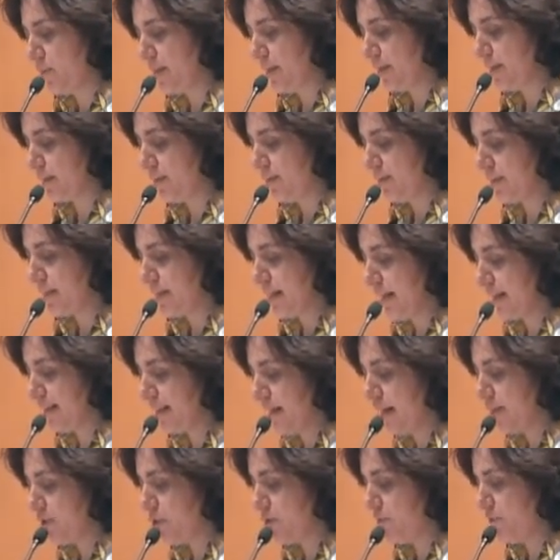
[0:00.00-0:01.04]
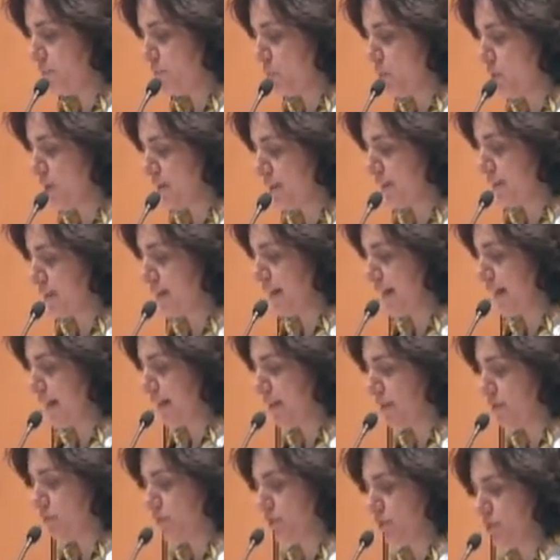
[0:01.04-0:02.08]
that recitation of poetry related to